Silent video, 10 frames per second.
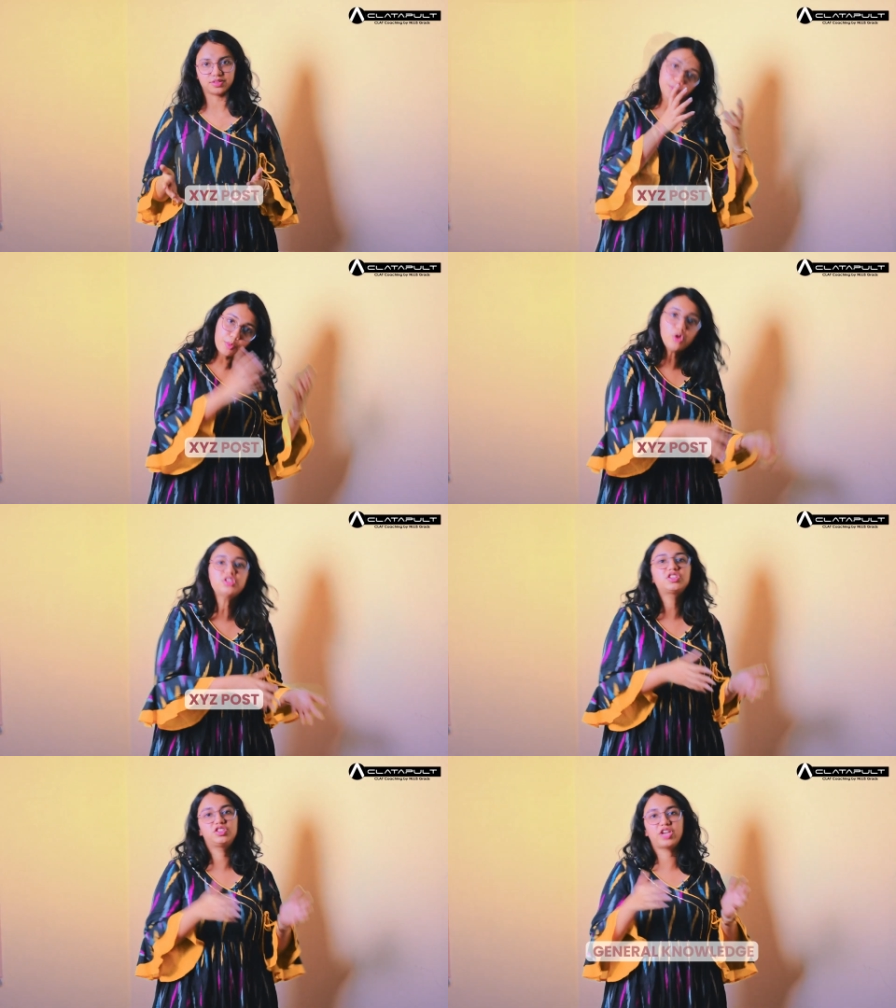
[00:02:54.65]

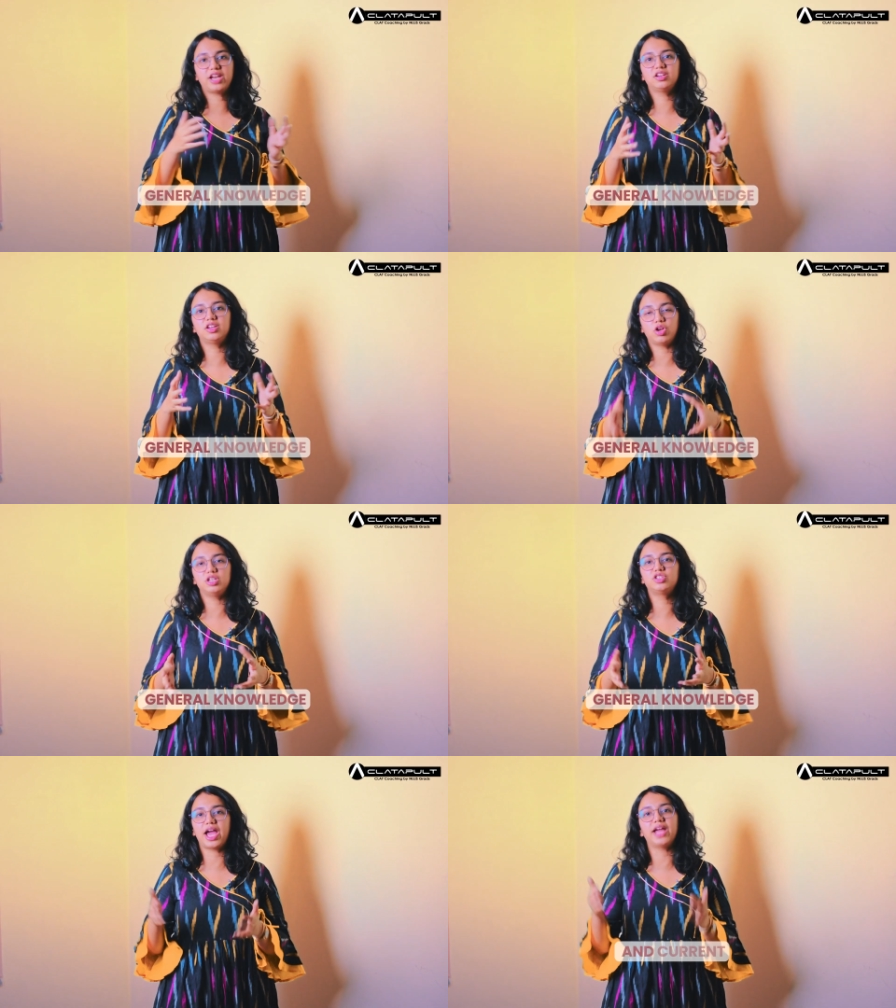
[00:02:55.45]
Post general
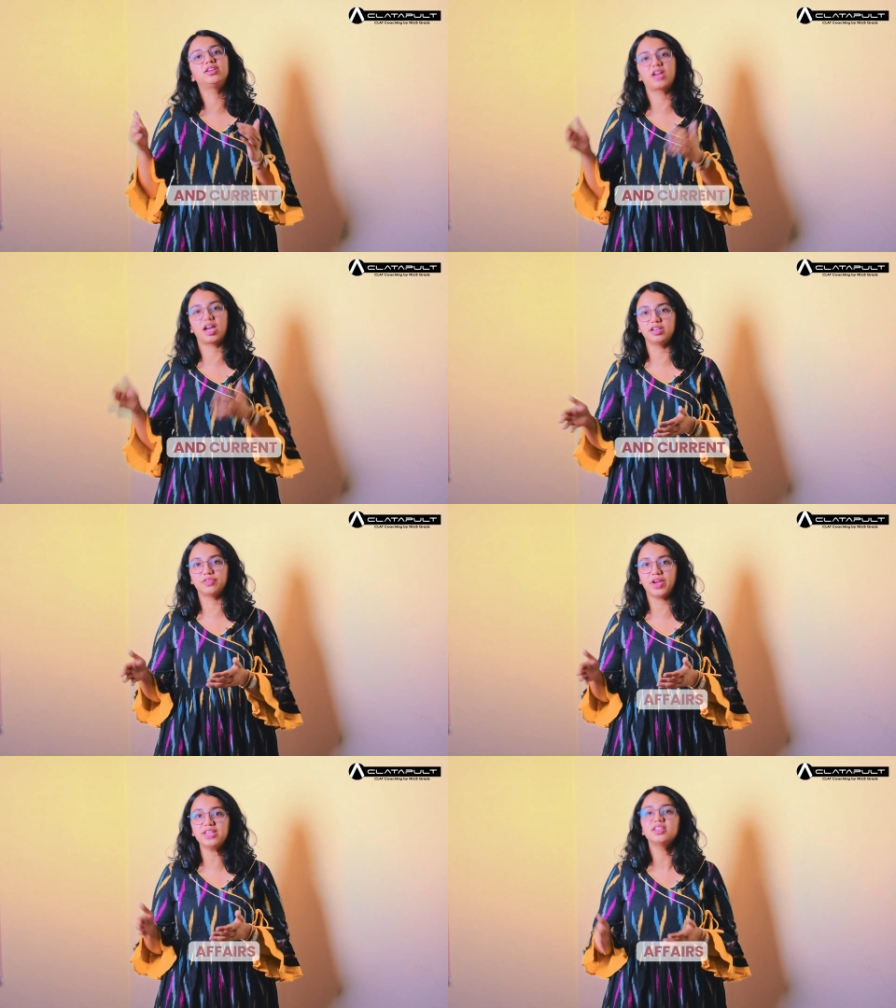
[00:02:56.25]
knowledge and current
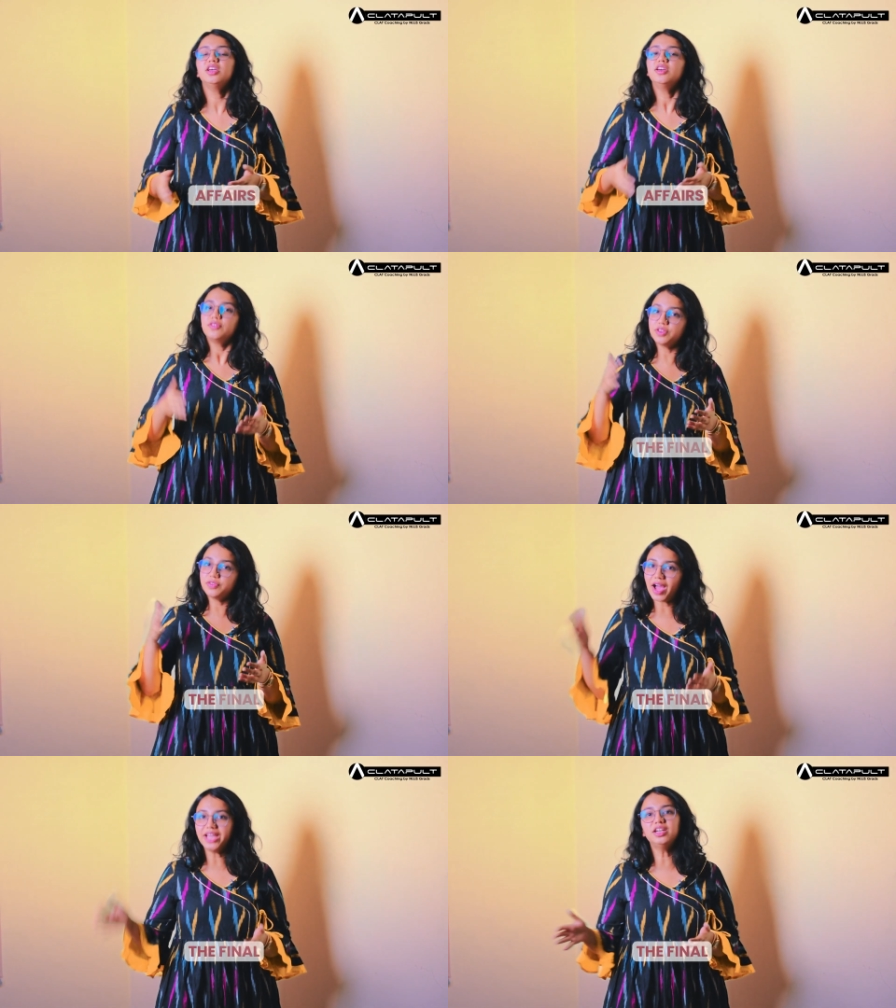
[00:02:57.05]
affairs, the
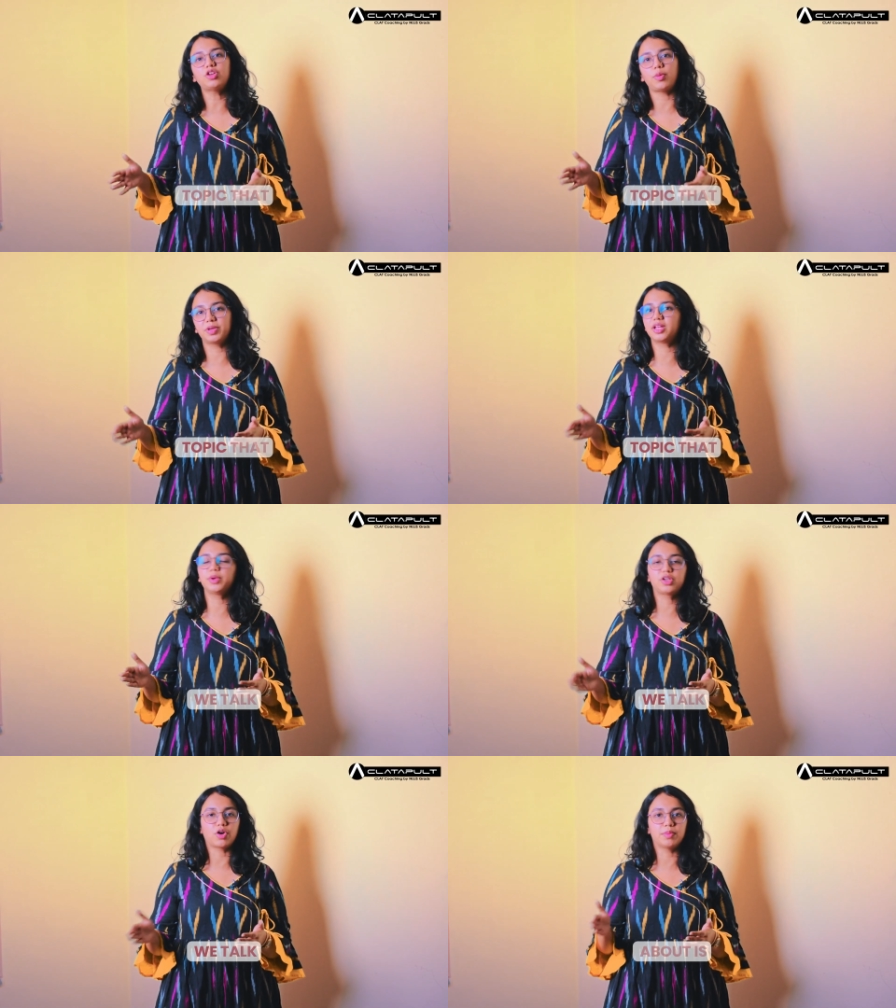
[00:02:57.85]
final topic that we
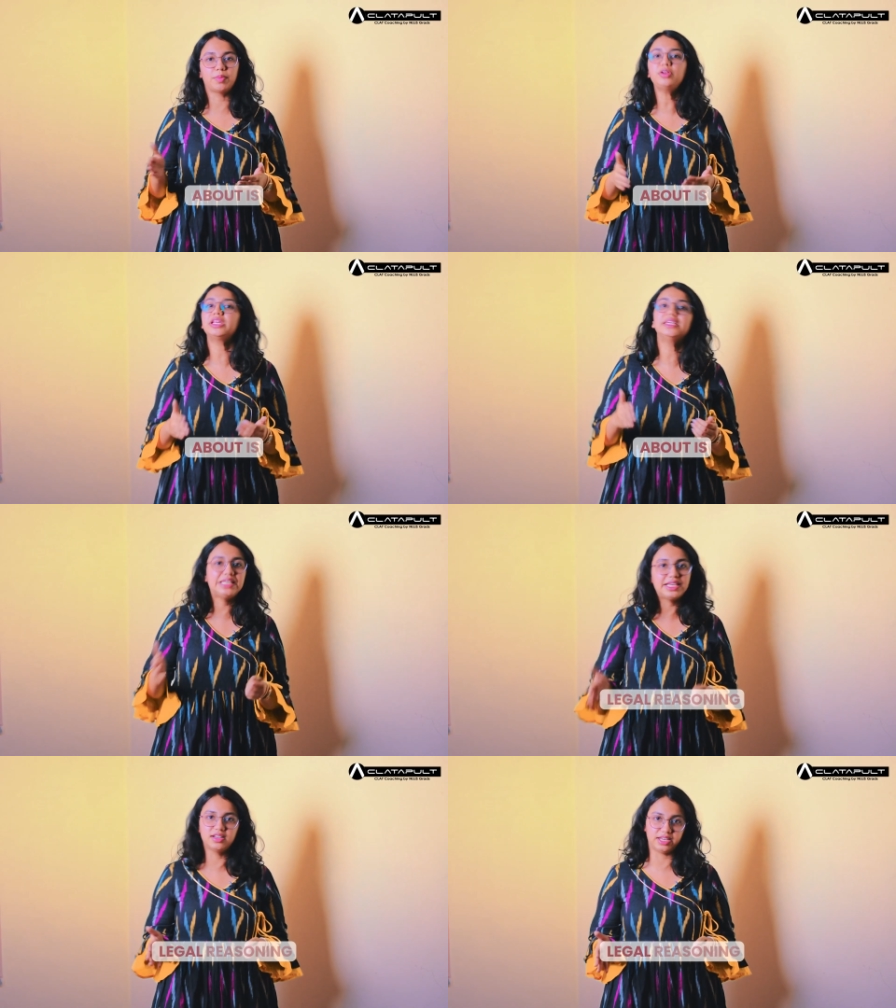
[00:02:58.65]
talk about is
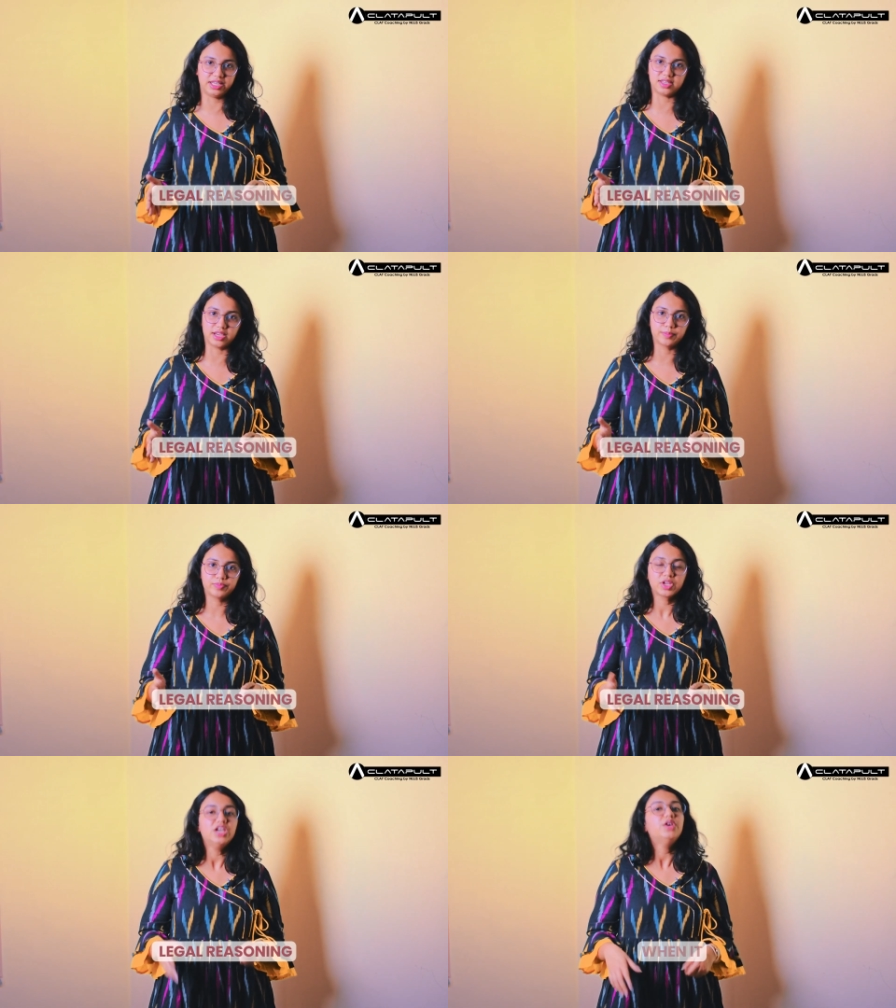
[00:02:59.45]
legal reasoning.
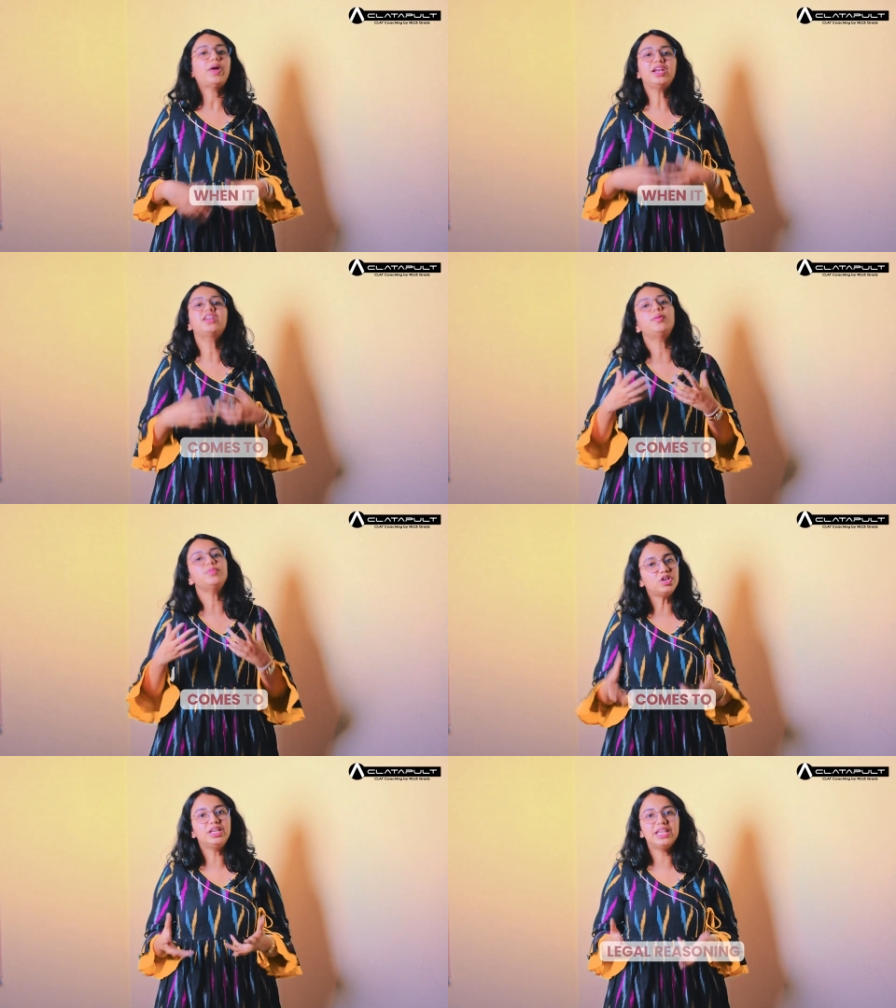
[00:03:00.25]
When it comes
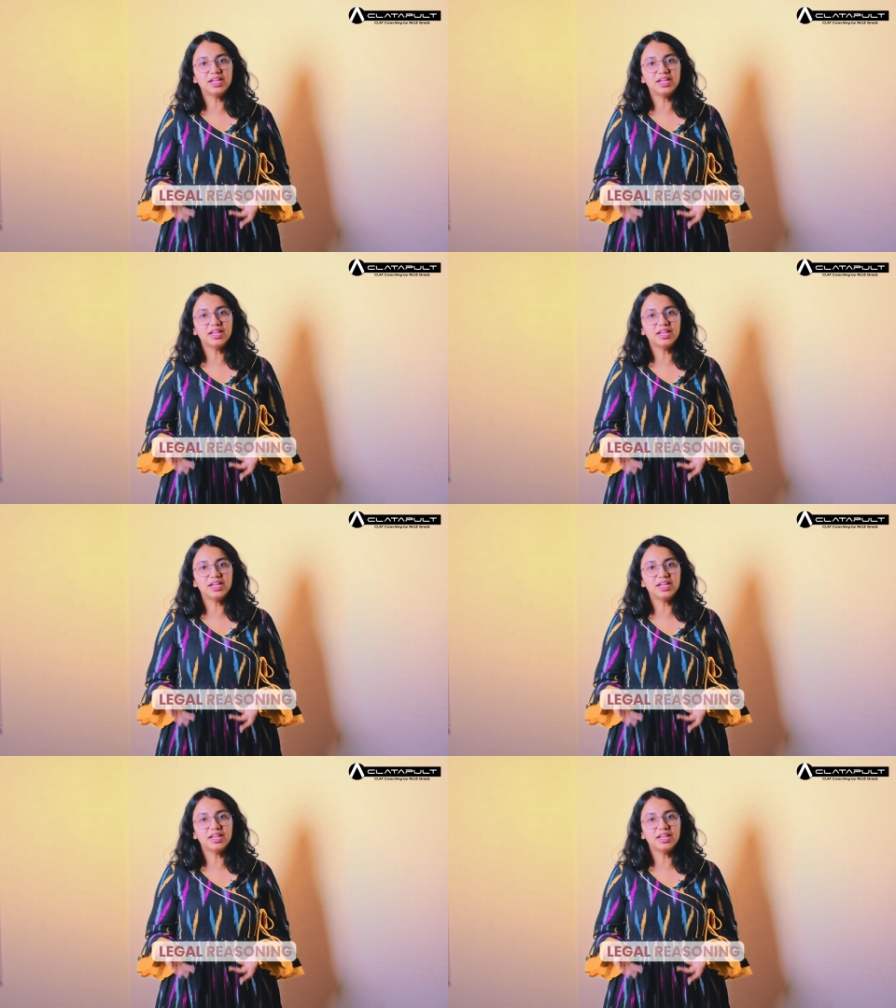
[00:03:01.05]
to legal